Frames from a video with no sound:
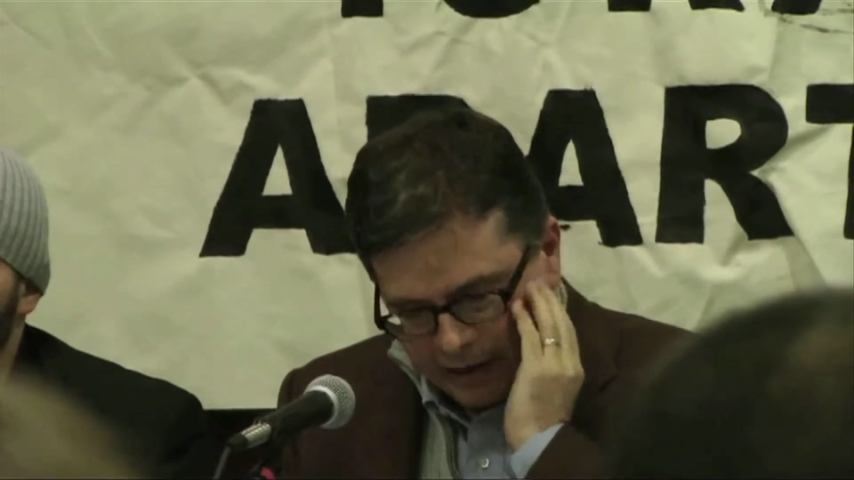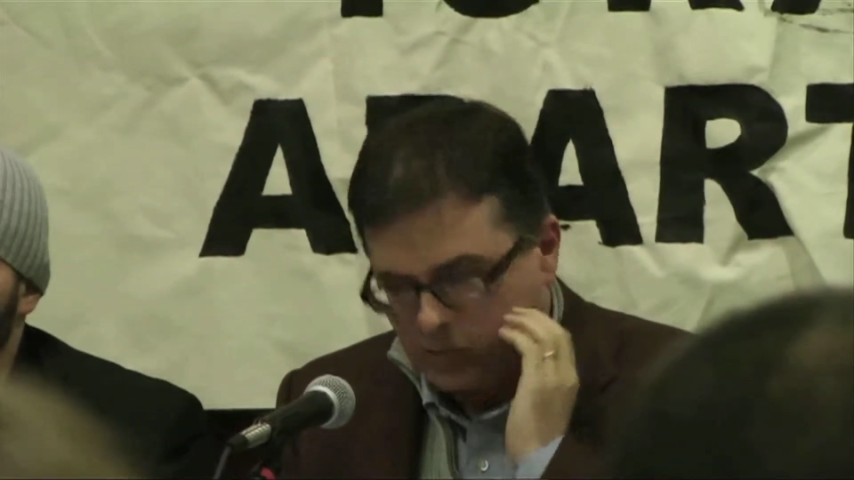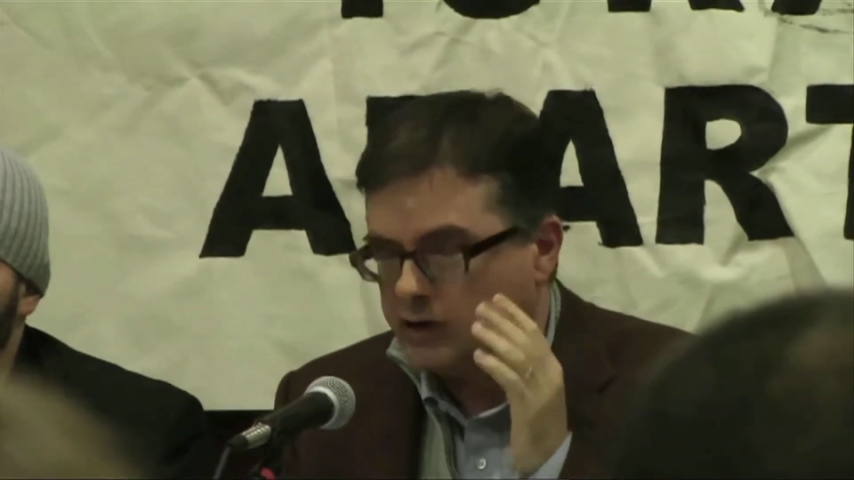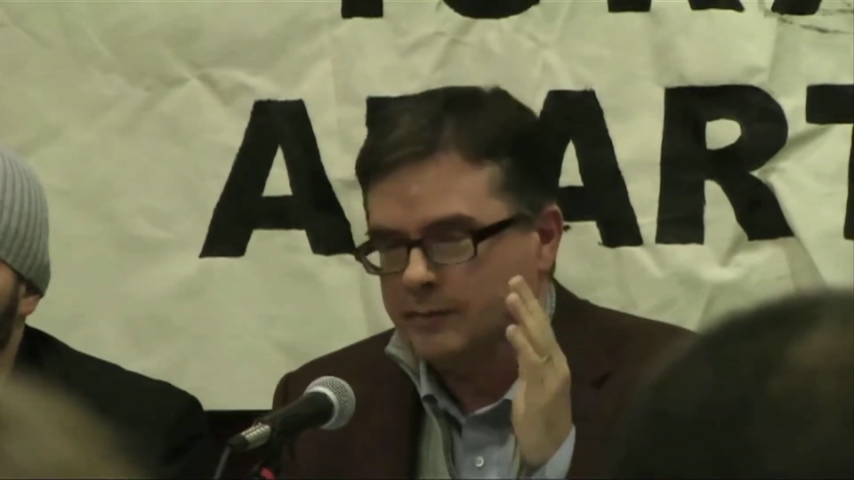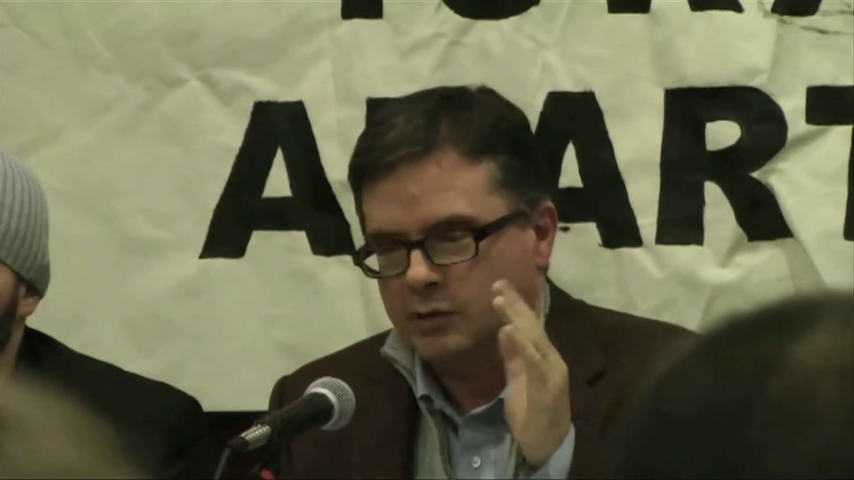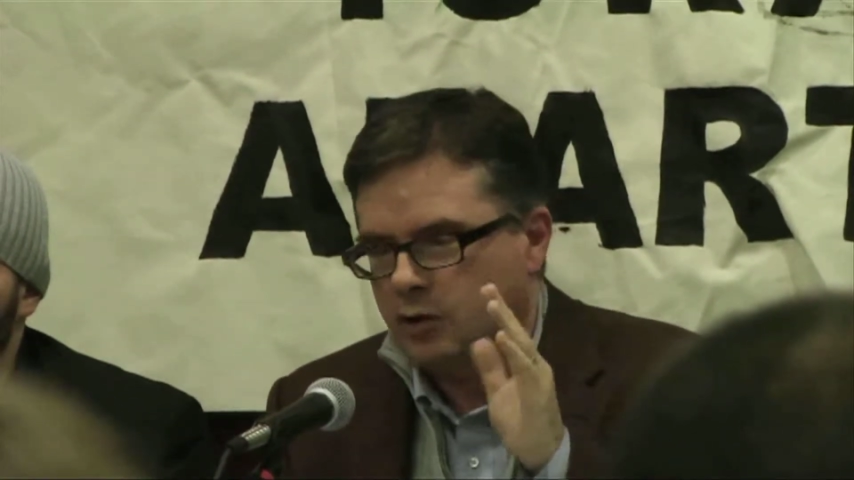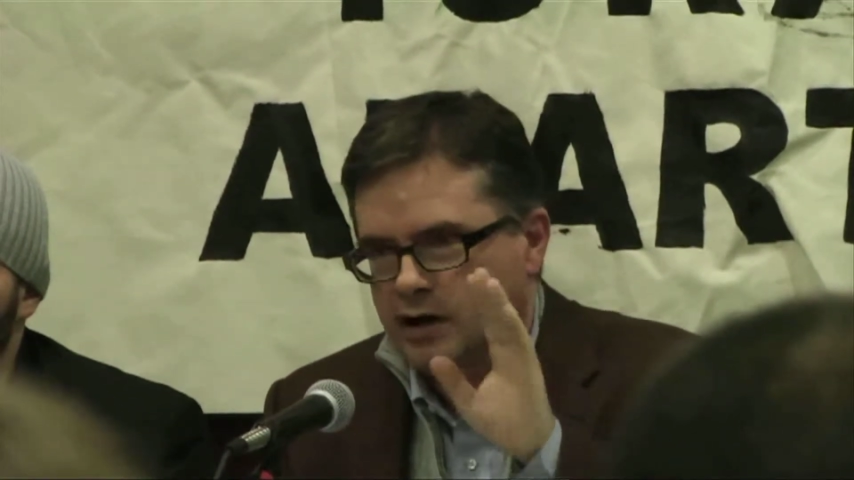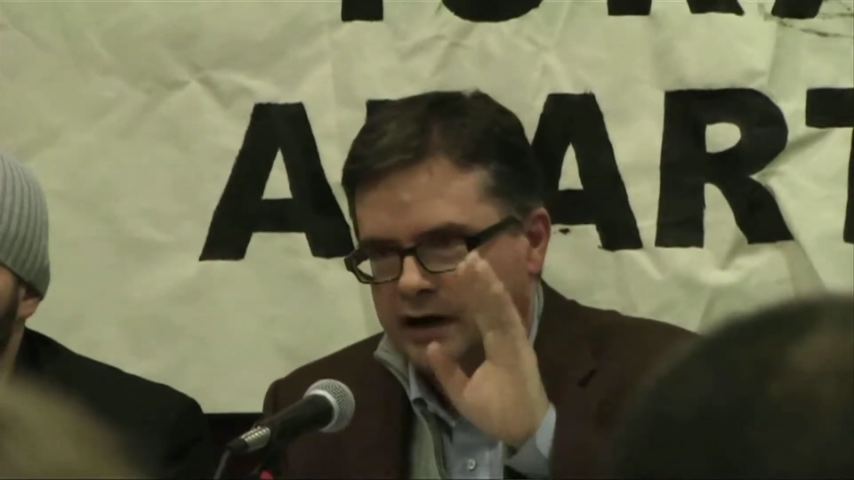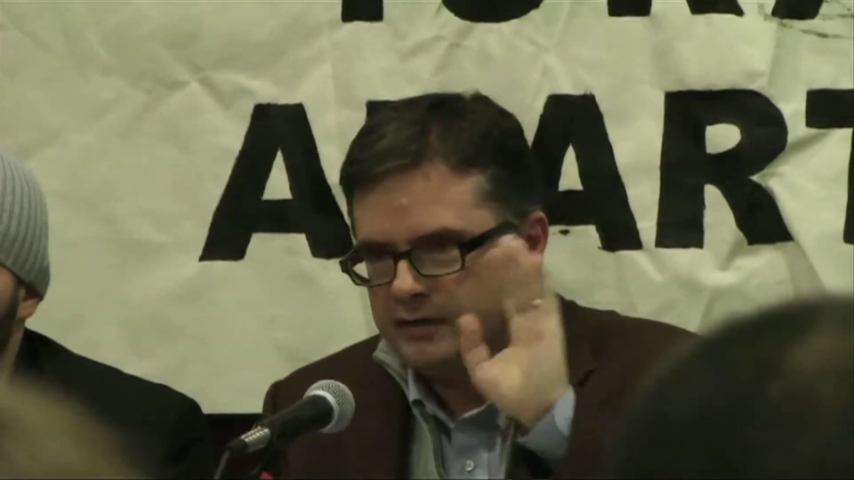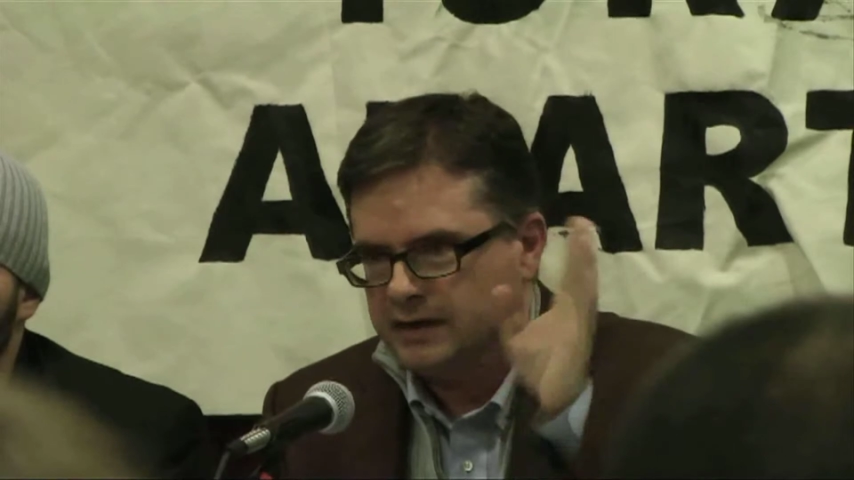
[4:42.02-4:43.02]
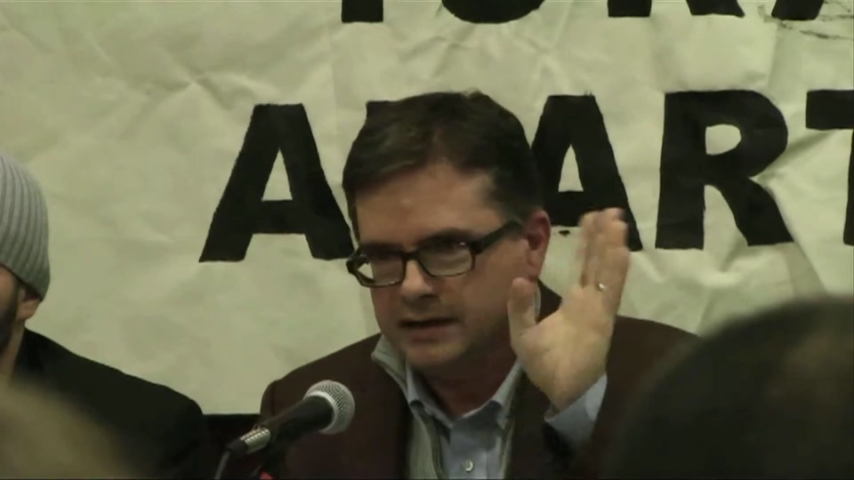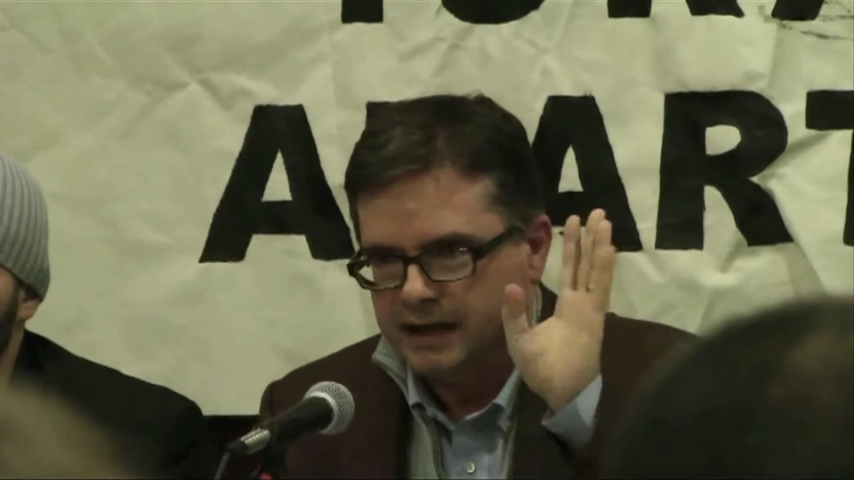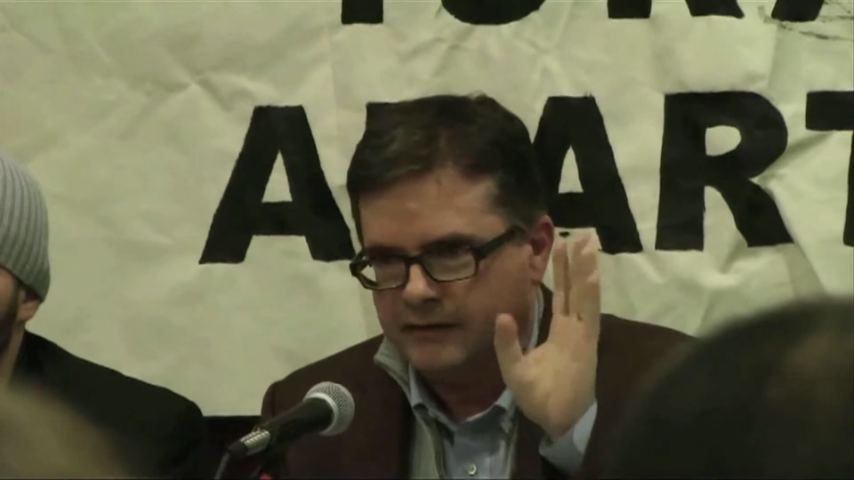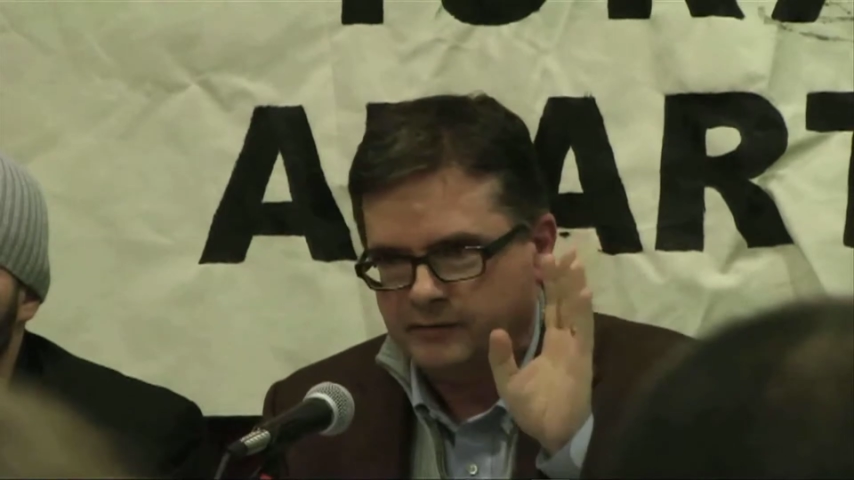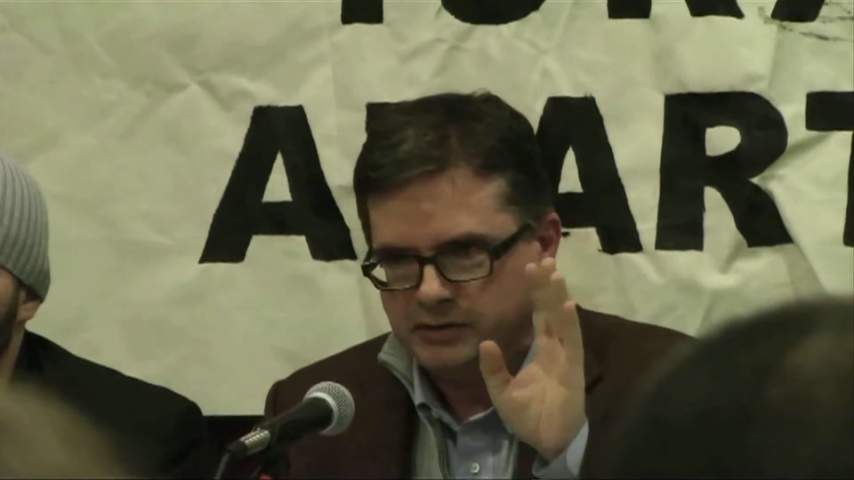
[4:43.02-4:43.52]
And don't get me wrong, I think
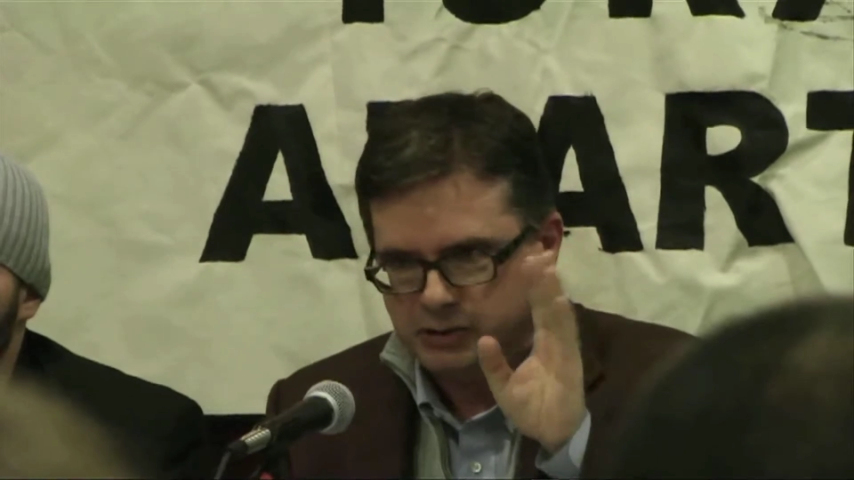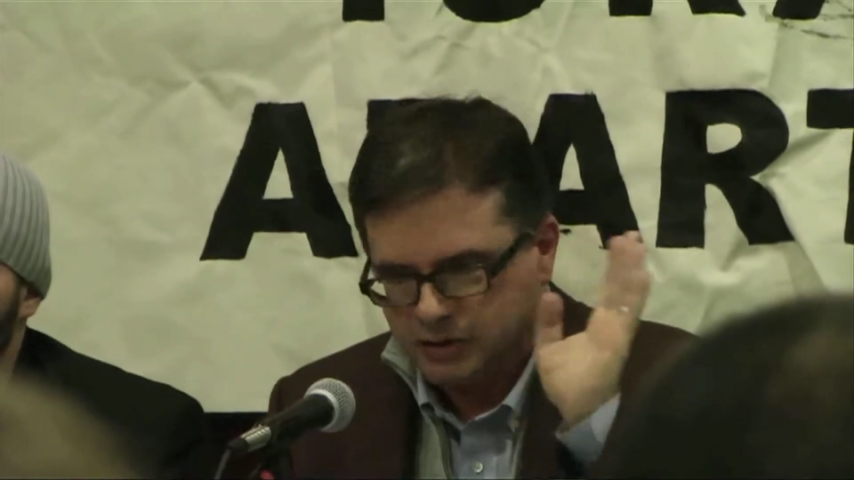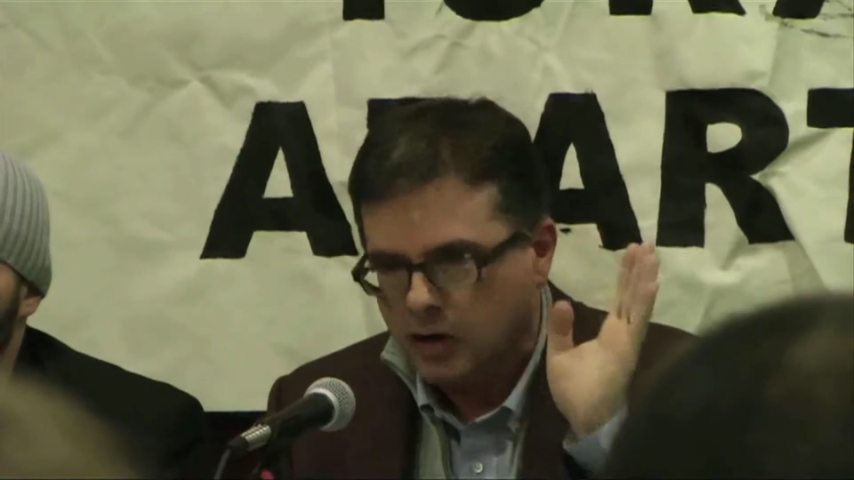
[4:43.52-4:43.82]
Gaddafi should